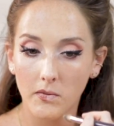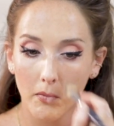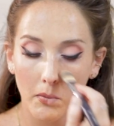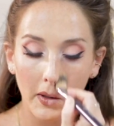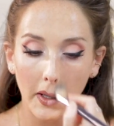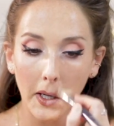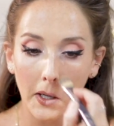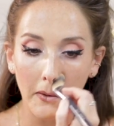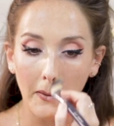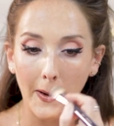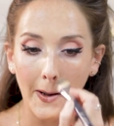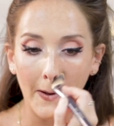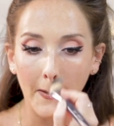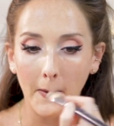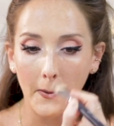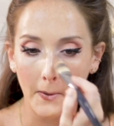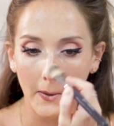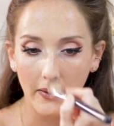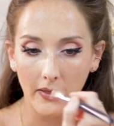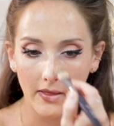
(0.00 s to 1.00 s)
played
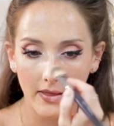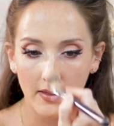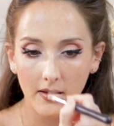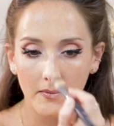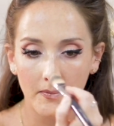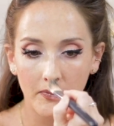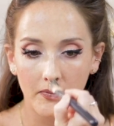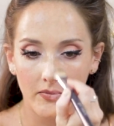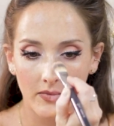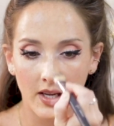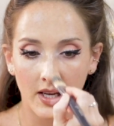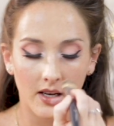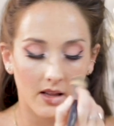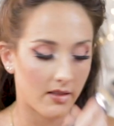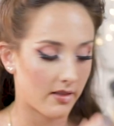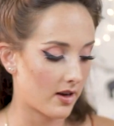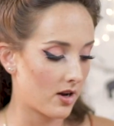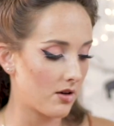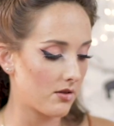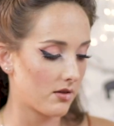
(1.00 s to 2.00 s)
around with
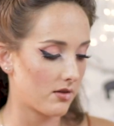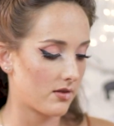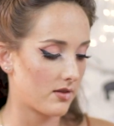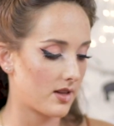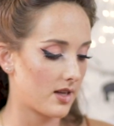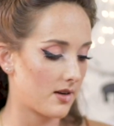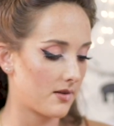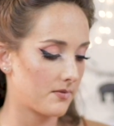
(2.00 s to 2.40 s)
anything other than that.